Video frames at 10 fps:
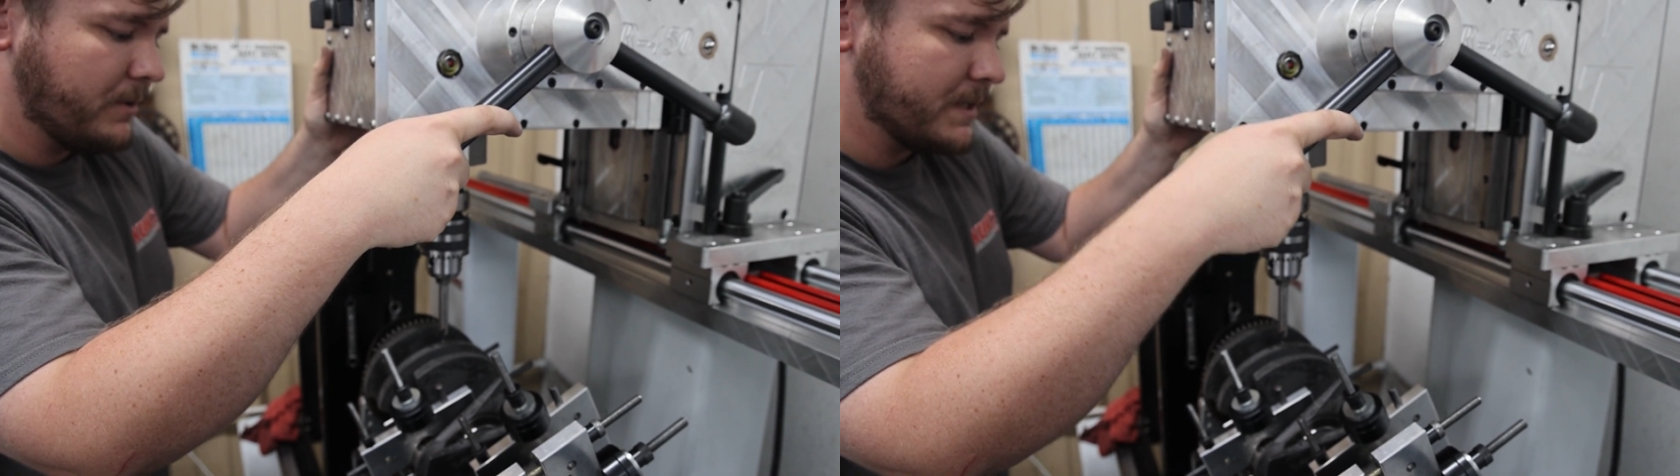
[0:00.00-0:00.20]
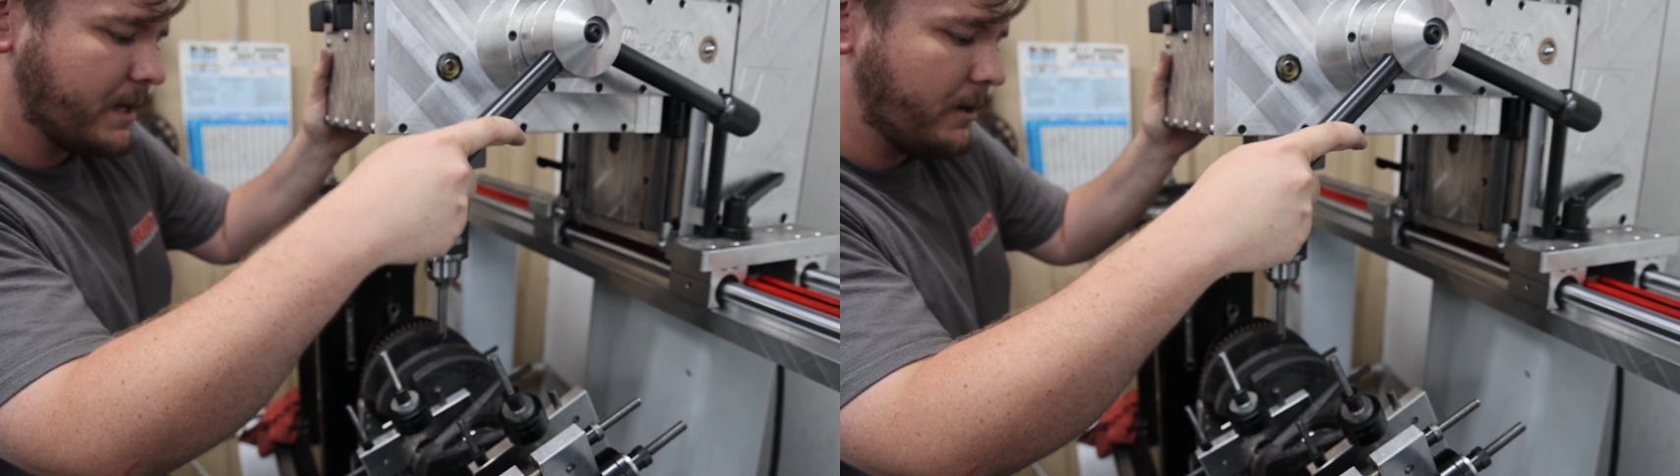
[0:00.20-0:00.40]

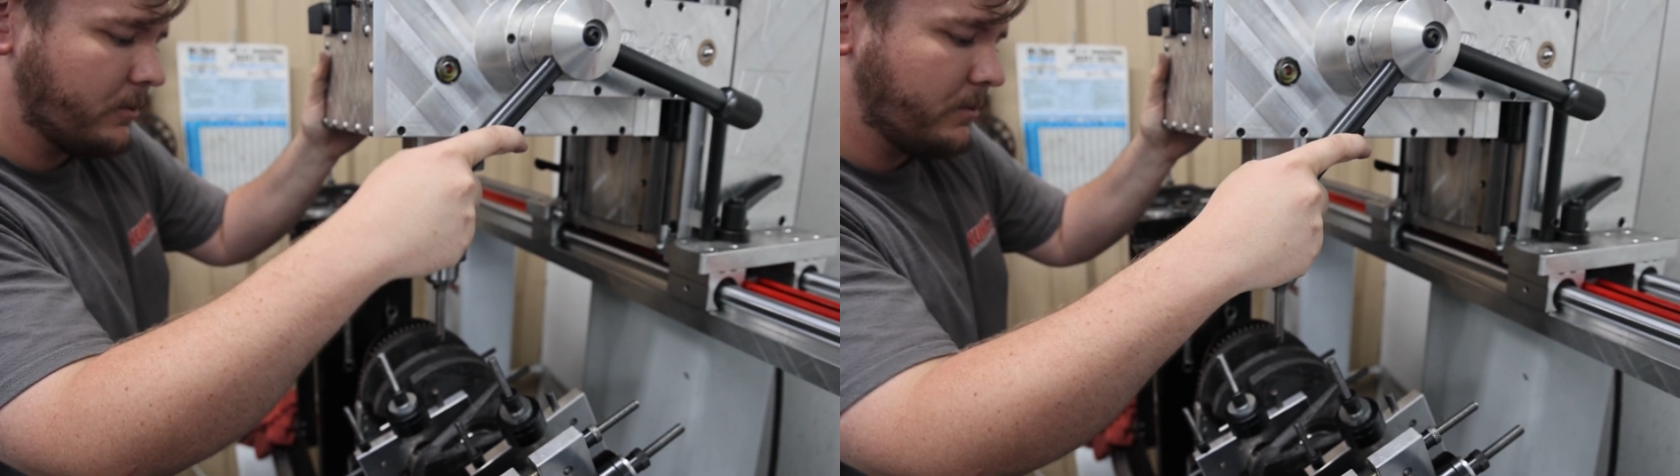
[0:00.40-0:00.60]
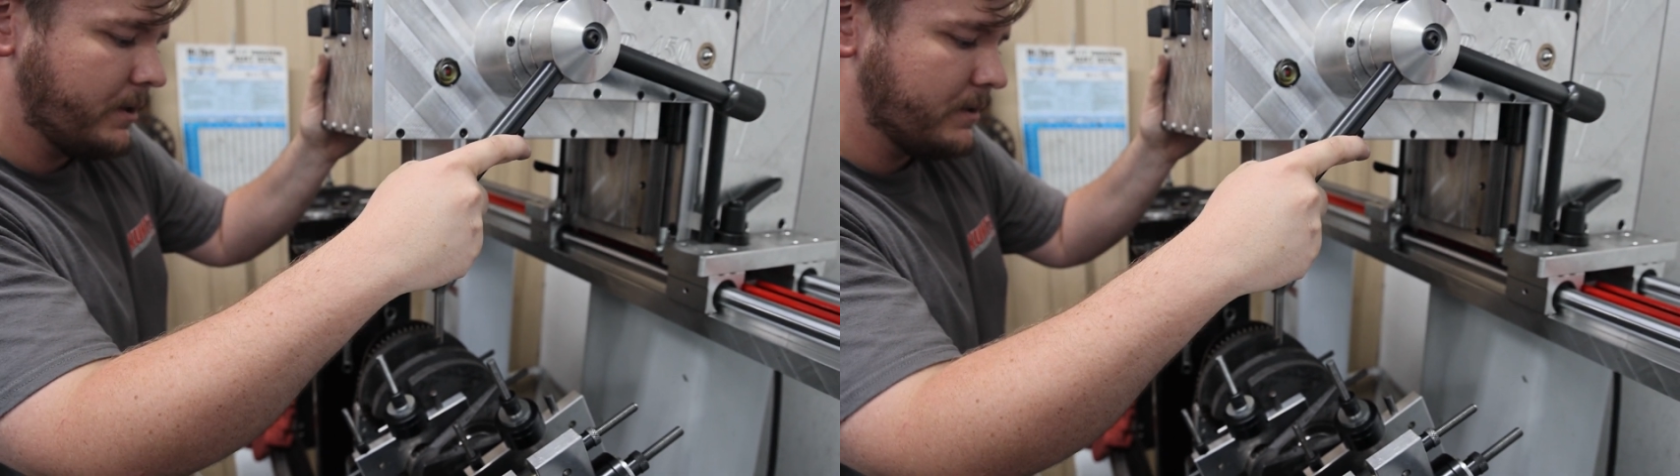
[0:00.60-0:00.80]
these
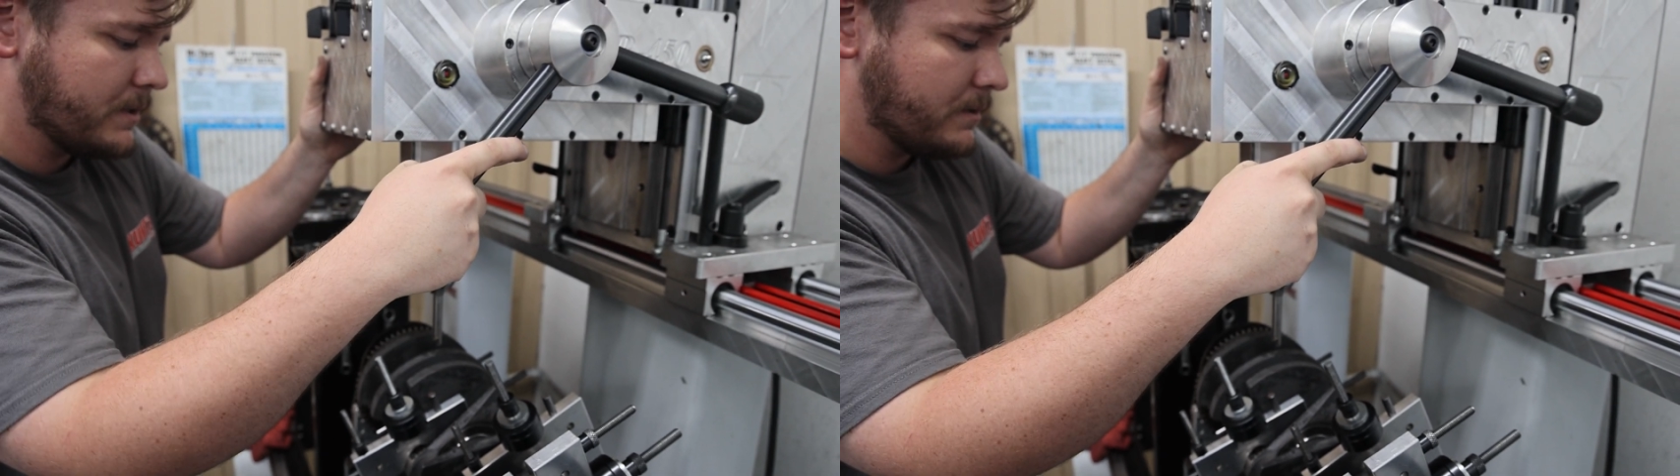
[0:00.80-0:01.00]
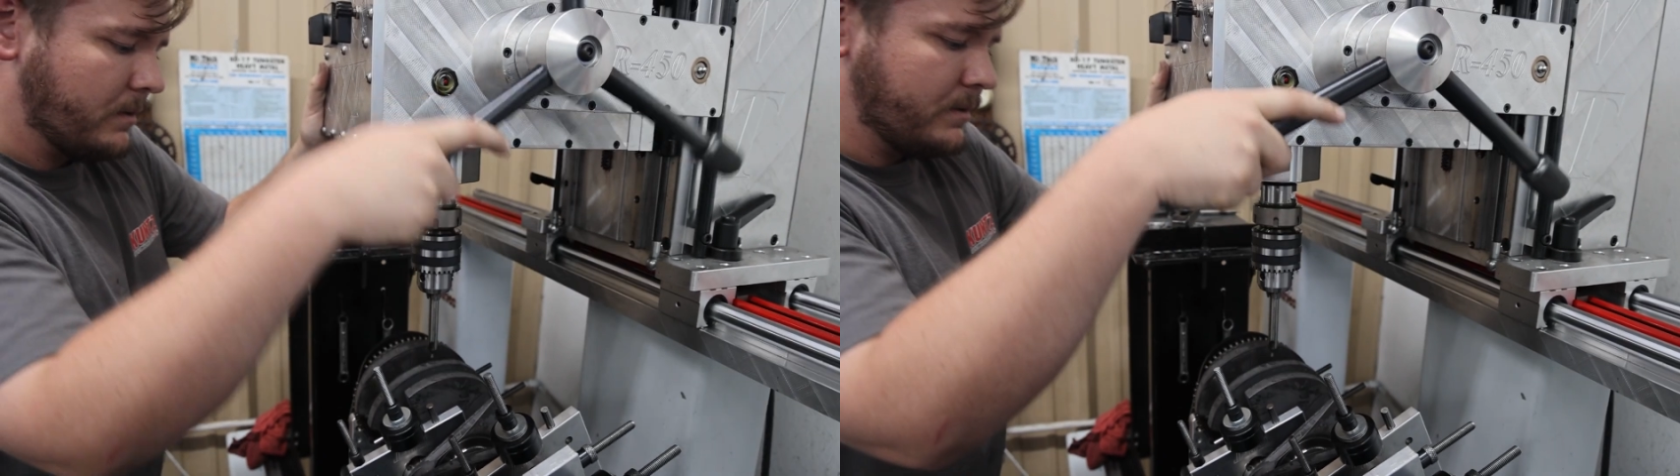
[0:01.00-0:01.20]

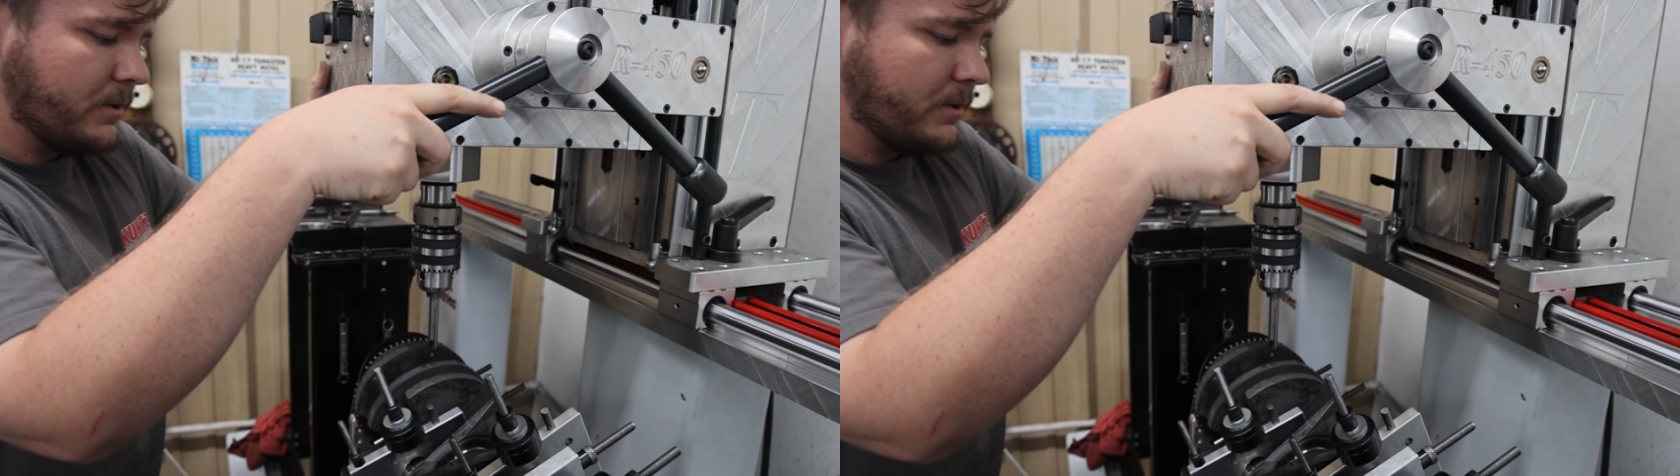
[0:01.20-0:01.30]
counterweights to